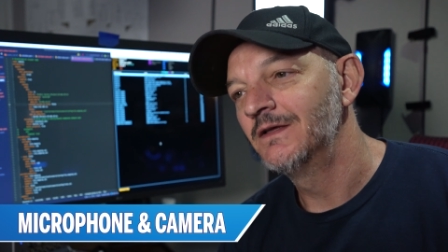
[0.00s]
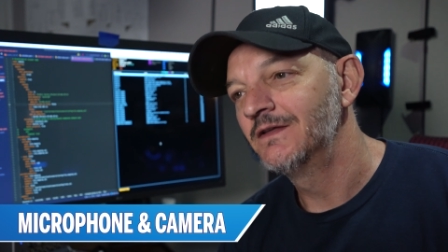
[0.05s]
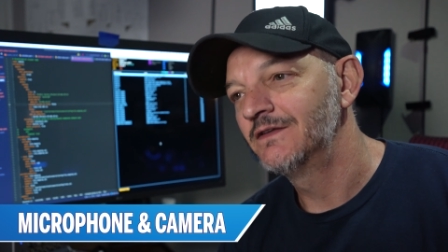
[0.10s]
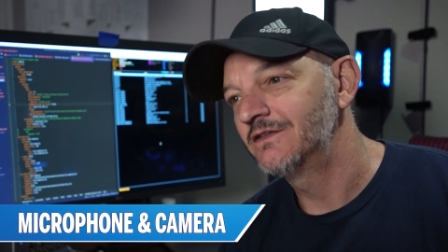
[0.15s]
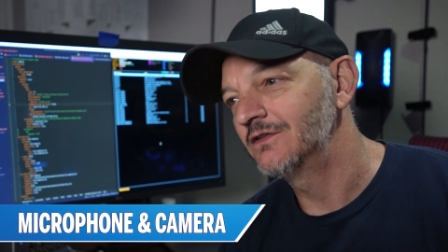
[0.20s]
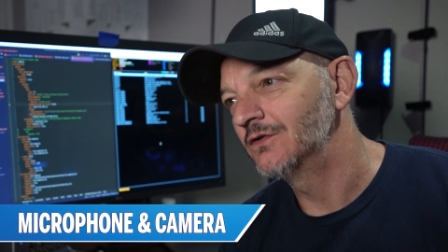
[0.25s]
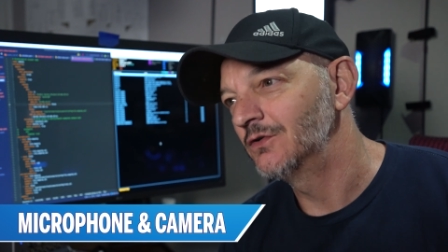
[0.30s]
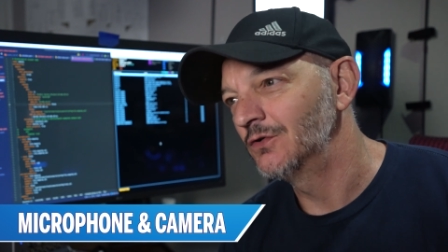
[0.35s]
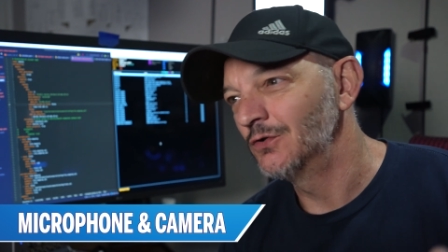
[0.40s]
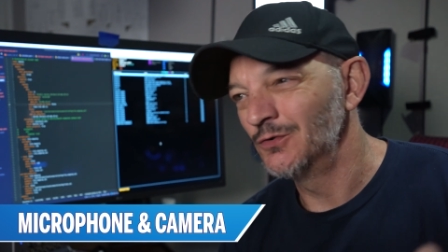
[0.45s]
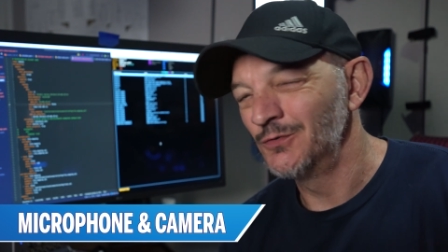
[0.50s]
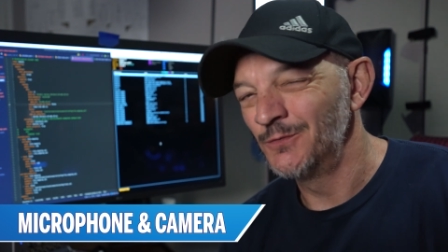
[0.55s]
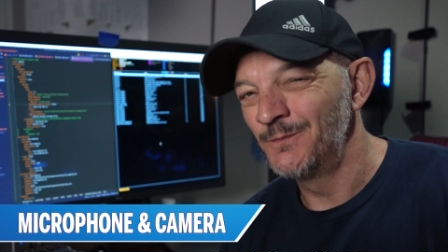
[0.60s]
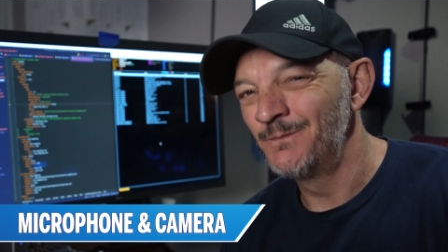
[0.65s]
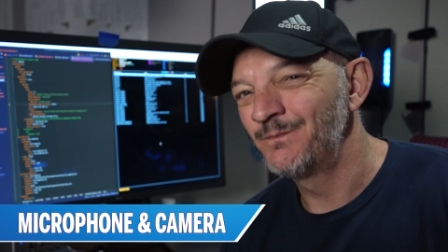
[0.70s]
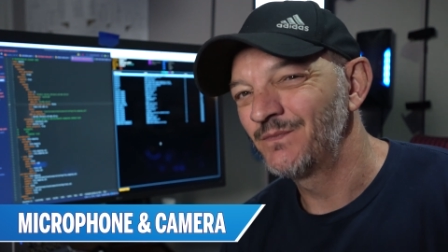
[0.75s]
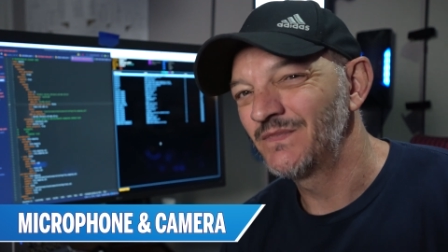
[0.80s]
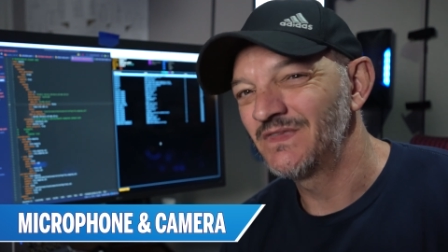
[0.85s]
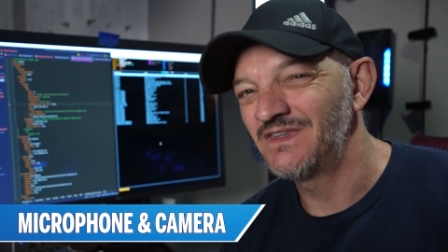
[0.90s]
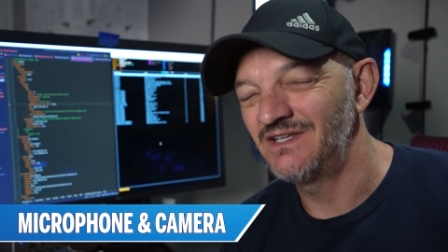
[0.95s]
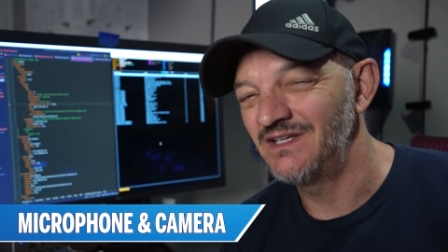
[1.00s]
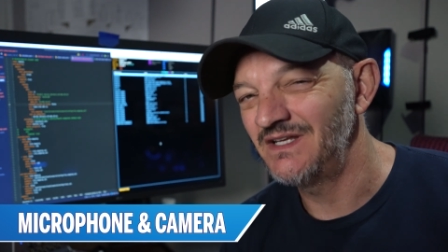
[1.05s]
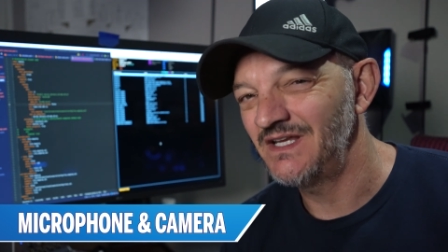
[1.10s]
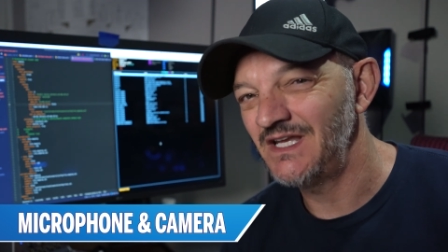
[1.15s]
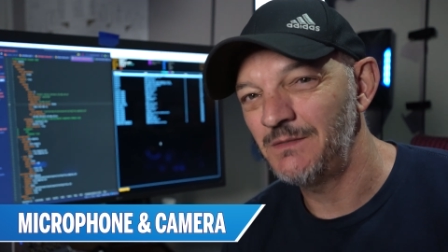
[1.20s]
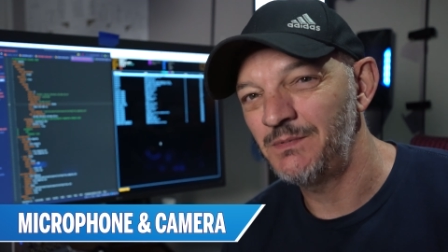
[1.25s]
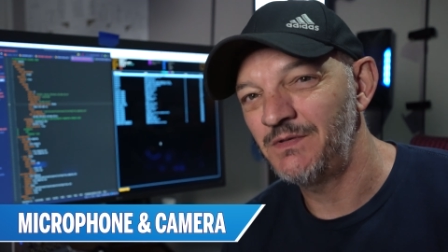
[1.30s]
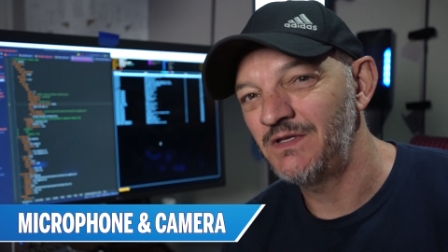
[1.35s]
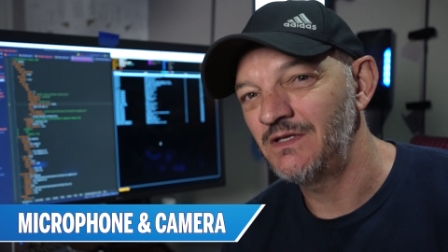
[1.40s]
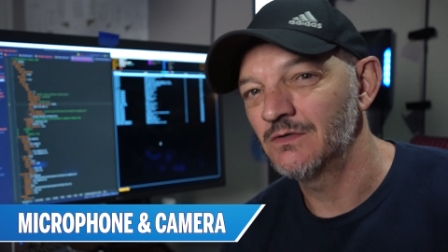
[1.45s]
So ten
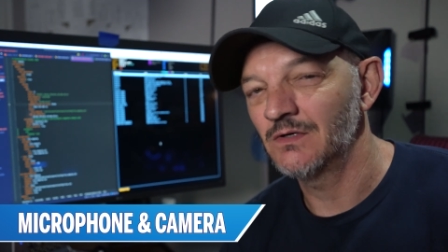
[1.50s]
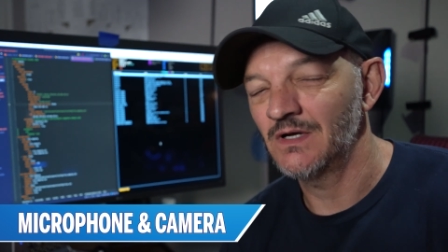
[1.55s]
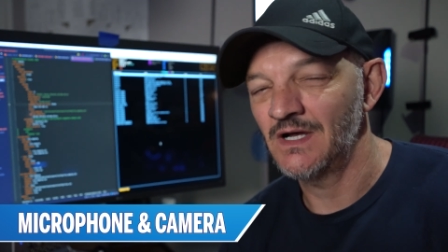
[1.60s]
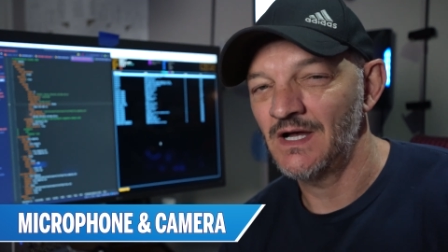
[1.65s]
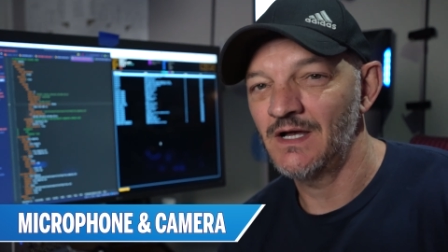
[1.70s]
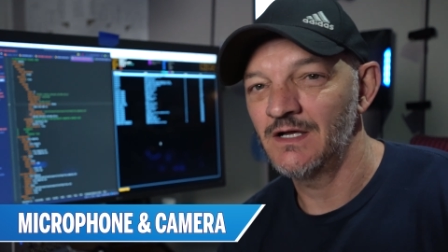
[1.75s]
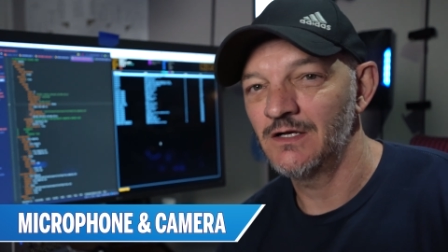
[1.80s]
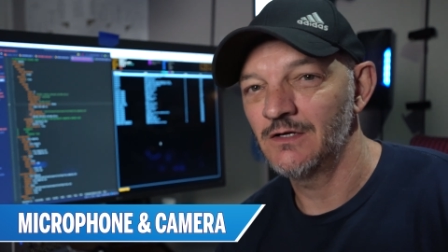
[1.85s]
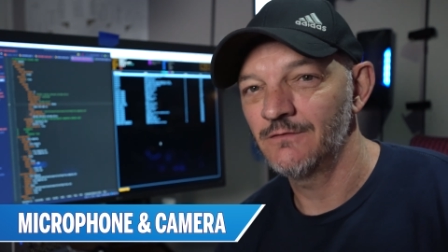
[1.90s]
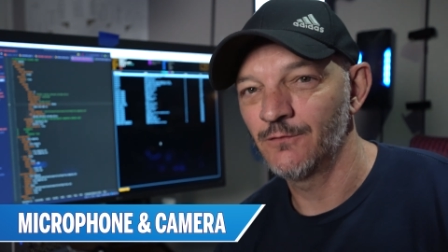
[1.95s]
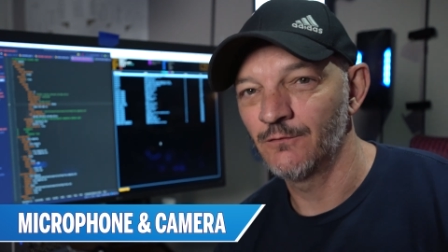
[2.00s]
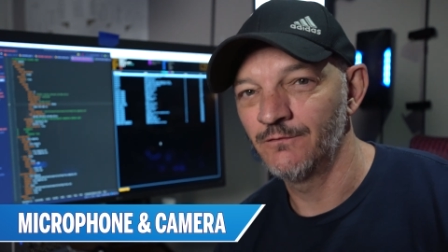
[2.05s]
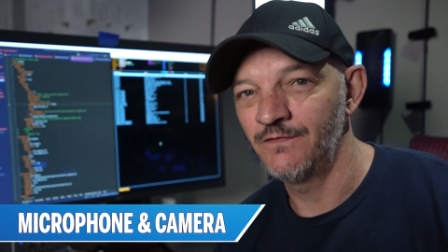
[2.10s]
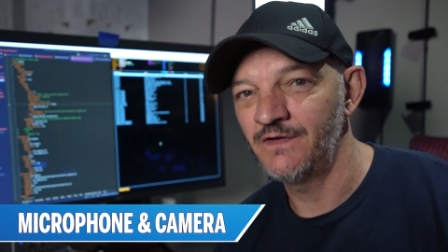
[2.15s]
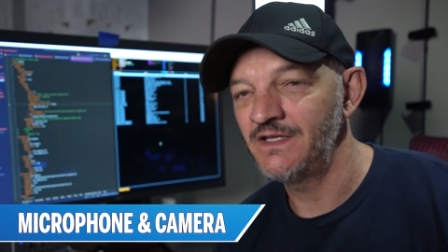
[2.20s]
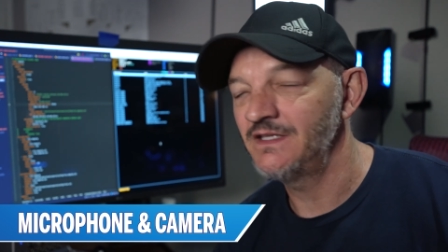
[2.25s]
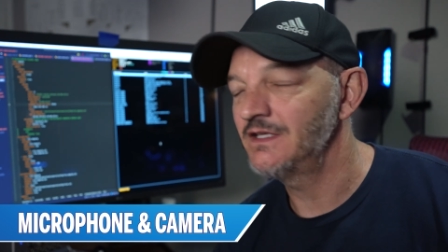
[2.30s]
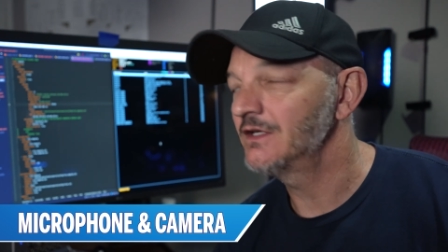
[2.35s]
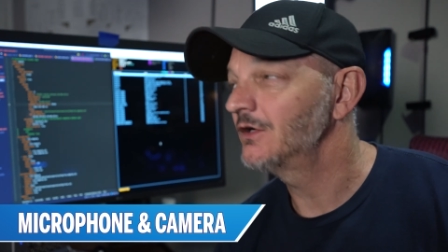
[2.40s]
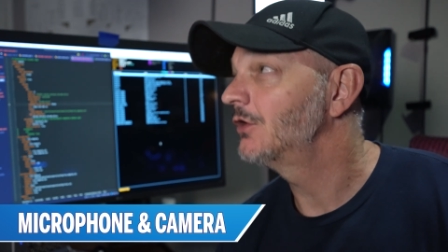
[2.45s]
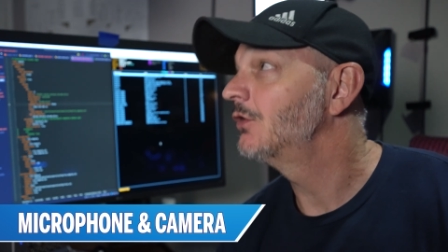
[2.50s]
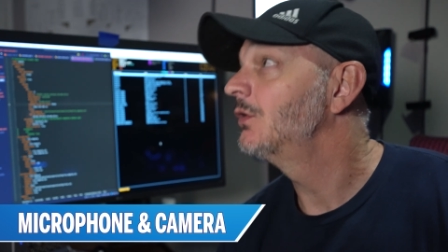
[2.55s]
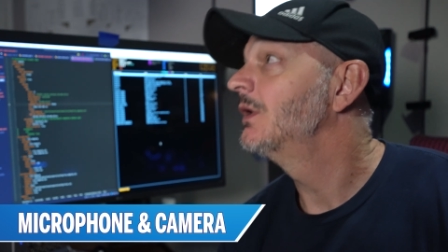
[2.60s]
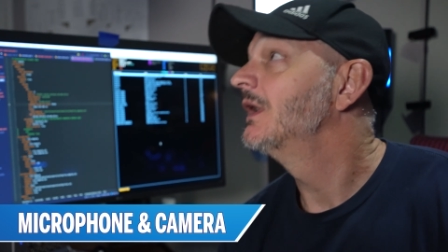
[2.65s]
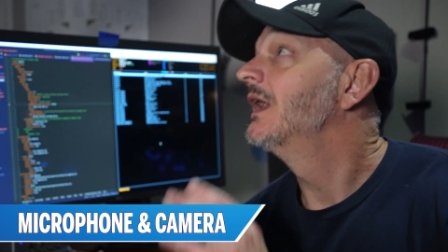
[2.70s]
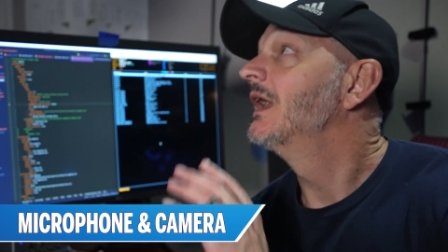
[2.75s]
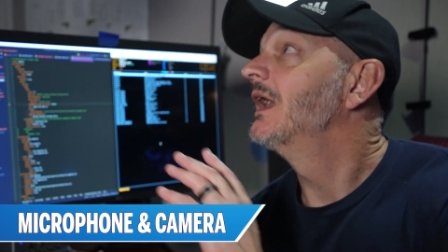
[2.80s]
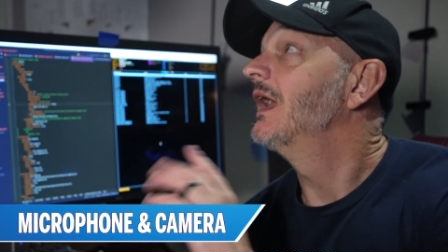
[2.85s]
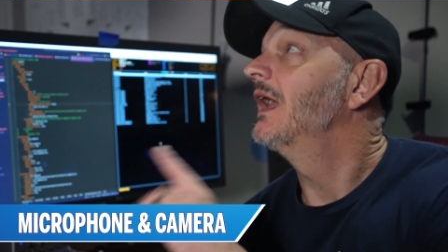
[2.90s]
eighty p or higher for video